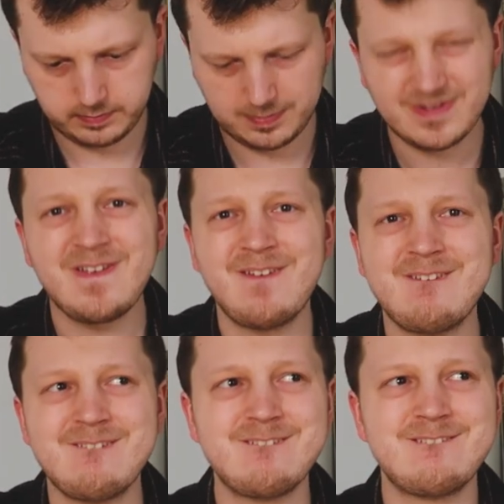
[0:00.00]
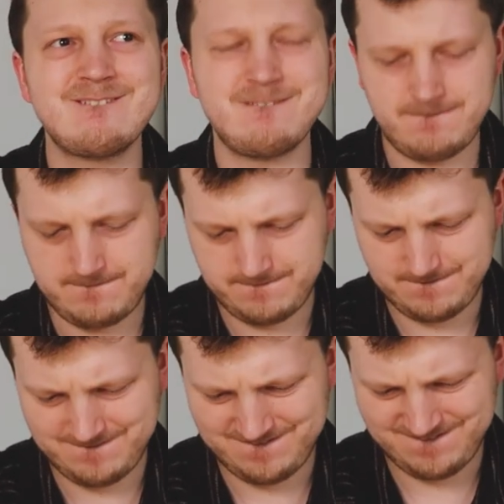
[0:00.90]

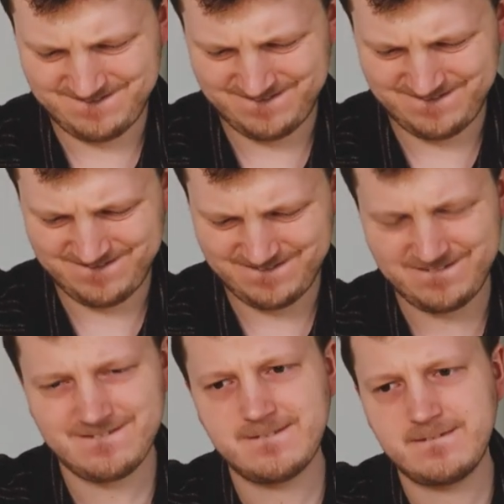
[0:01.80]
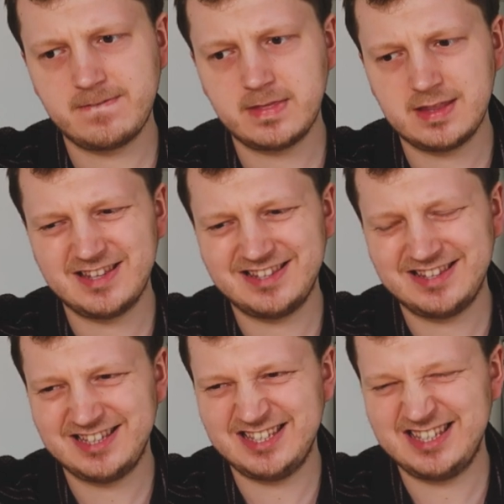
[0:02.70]

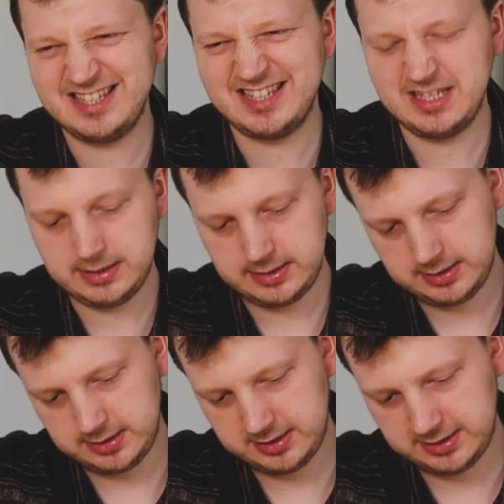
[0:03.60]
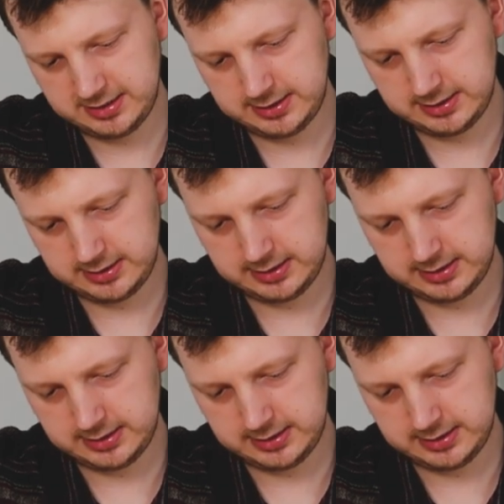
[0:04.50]
(no one is talking)